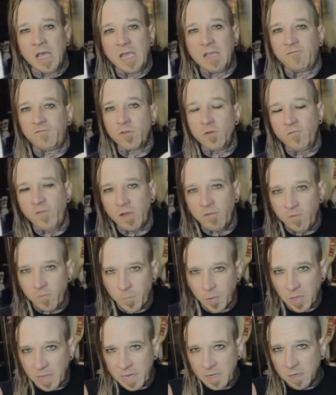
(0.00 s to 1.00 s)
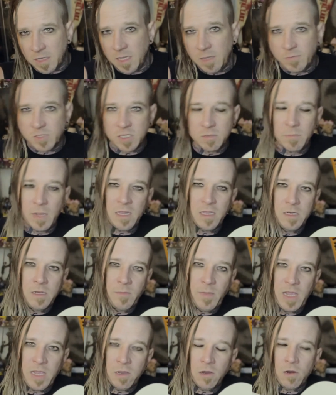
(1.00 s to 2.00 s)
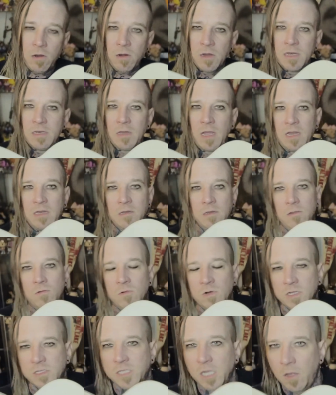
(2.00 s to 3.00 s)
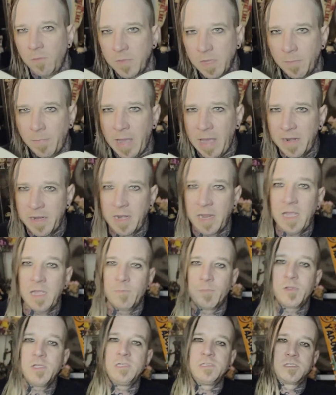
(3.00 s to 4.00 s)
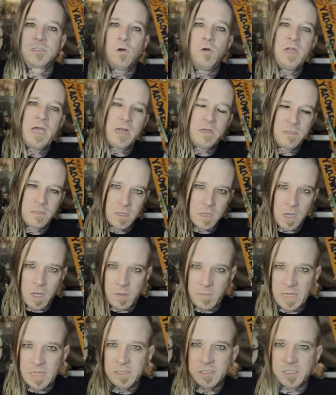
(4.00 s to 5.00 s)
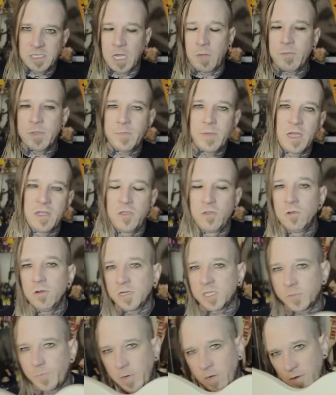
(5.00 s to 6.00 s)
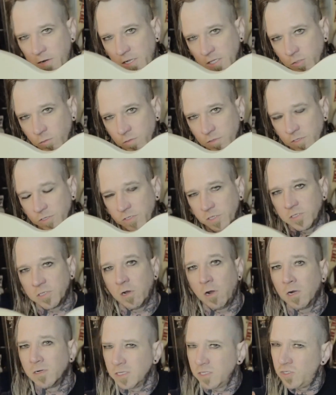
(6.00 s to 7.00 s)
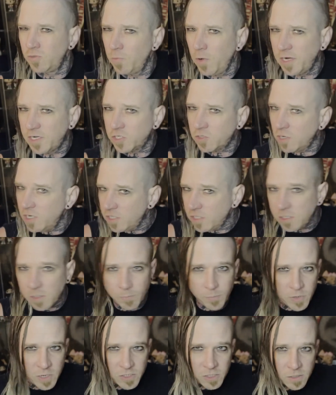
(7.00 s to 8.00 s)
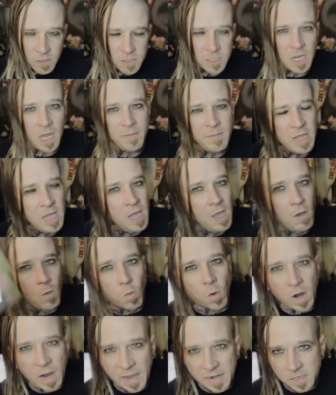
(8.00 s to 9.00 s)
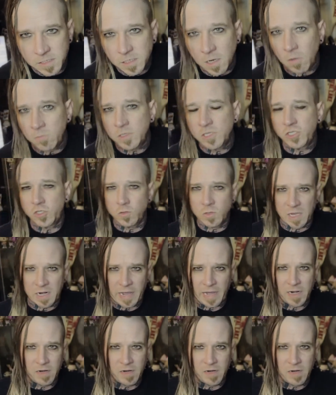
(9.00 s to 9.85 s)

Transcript: If you've ever played a Gibson Melody Maker and you want to tell me about it, hey, please go down in the comments. Tell me about your experience with this guitar. Did you break strings at the bridge all the time? What kind of tone did you get out